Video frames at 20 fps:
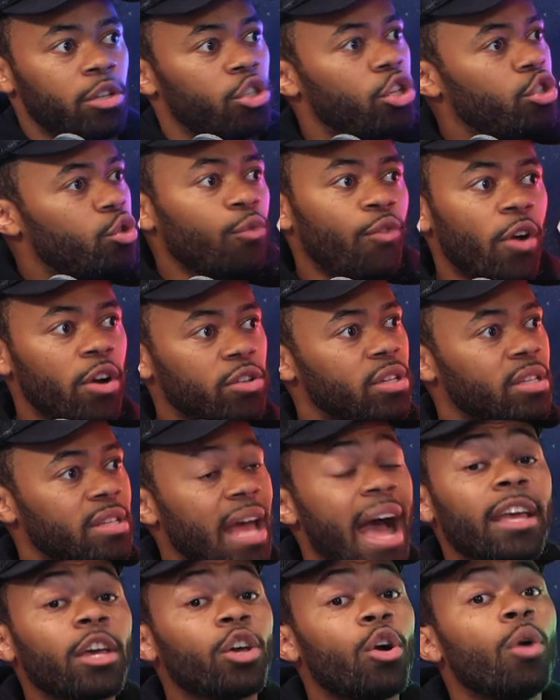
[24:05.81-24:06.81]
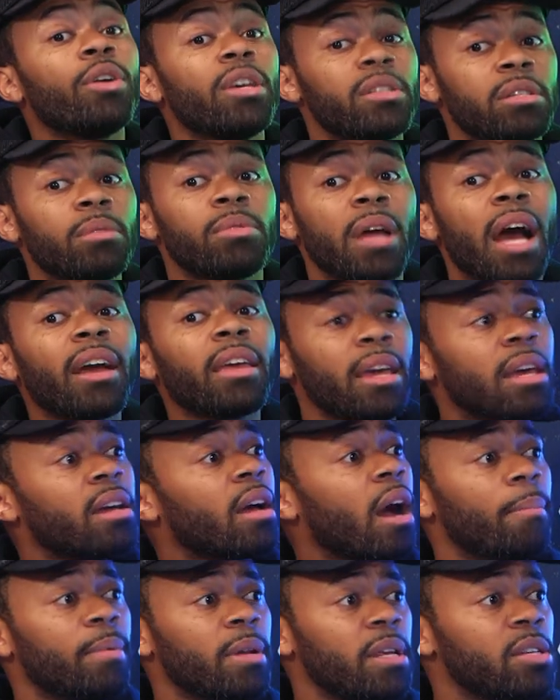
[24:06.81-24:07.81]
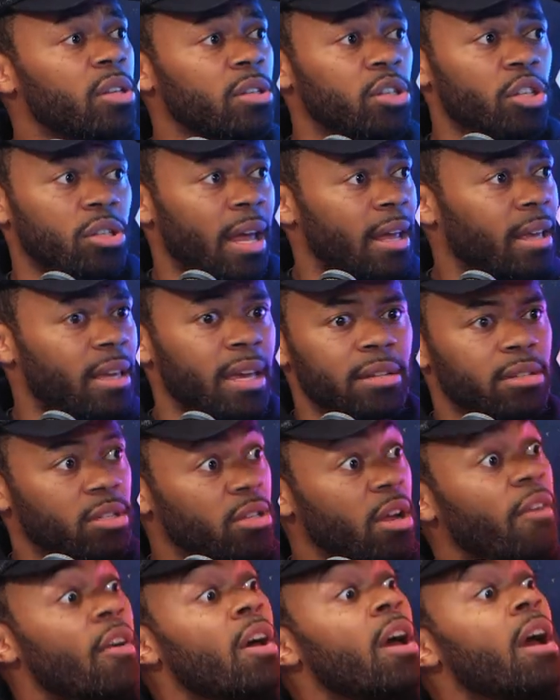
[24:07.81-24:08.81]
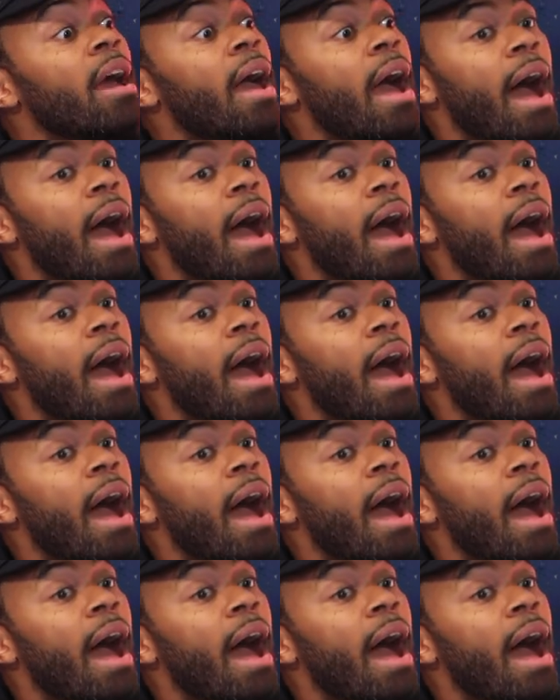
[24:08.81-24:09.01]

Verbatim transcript: Just do mm. verses. I can go get some stuff. I can hit companies and just like get stuff.